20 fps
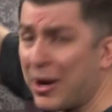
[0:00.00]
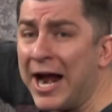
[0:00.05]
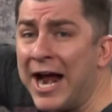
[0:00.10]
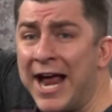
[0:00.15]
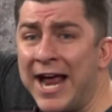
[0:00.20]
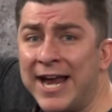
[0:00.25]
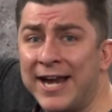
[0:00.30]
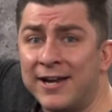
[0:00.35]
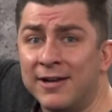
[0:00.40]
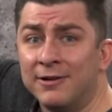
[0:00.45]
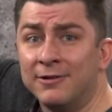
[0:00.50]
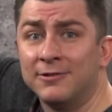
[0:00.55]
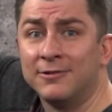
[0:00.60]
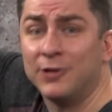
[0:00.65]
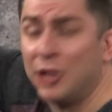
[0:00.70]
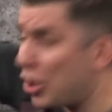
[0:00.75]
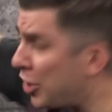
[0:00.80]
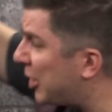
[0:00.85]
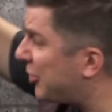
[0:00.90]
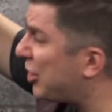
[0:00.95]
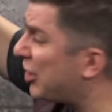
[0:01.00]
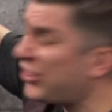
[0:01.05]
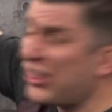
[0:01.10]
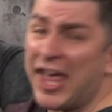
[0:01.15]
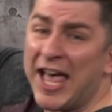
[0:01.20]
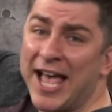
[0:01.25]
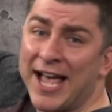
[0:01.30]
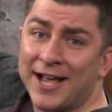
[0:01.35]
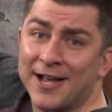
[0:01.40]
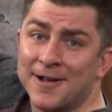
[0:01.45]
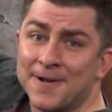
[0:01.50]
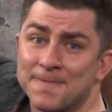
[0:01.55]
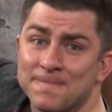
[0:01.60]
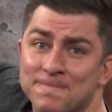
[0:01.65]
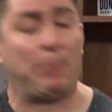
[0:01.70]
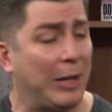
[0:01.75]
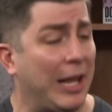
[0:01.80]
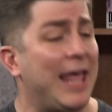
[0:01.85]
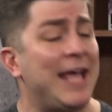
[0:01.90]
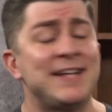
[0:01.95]
Screen! Look at the thing!
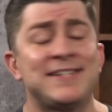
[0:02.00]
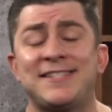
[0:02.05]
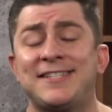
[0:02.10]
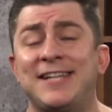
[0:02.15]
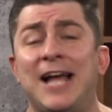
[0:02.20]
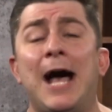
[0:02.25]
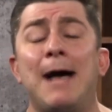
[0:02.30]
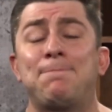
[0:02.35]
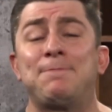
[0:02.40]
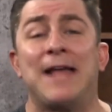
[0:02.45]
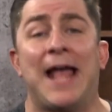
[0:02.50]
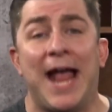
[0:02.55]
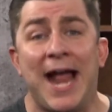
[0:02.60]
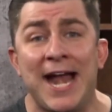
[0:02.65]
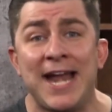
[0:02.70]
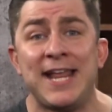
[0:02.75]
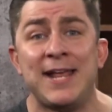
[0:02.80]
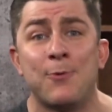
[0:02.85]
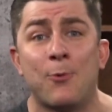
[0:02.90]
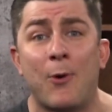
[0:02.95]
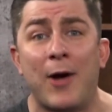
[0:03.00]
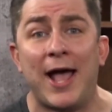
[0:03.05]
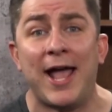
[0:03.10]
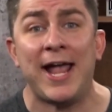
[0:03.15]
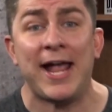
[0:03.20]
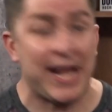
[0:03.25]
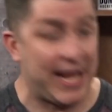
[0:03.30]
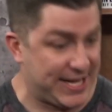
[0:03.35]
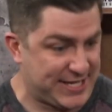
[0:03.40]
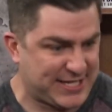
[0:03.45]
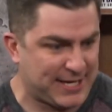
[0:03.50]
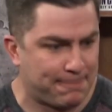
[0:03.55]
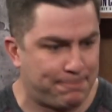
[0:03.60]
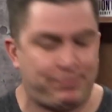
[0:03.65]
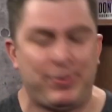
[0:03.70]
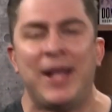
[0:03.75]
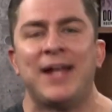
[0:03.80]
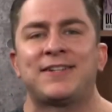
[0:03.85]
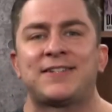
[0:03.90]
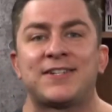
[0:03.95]
Play stopped anyway. It's a
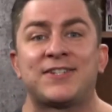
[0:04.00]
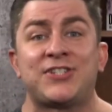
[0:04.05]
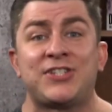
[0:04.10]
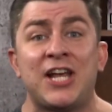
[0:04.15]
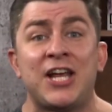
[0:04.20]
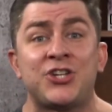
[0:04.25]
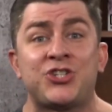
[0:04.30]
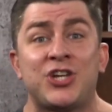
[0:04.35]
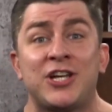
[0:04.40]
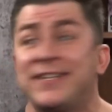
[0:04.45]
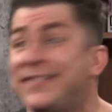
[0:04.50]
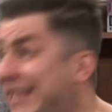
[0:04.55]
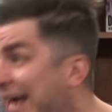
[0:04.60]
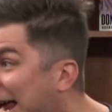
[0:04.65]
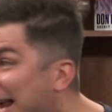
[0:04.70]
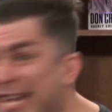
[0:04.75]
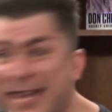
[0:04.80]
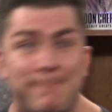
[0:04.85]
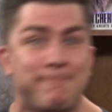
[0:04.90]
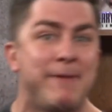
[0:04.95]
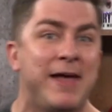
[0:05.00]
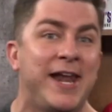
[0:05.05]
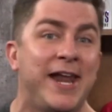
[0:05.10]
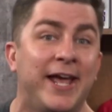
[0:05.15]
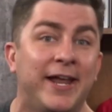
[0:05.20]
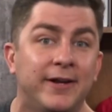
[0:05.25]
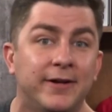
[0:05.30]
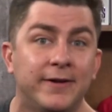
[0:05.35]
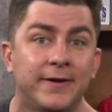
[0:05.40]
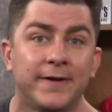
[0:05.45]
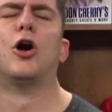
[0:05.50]
big decision. Take a minute.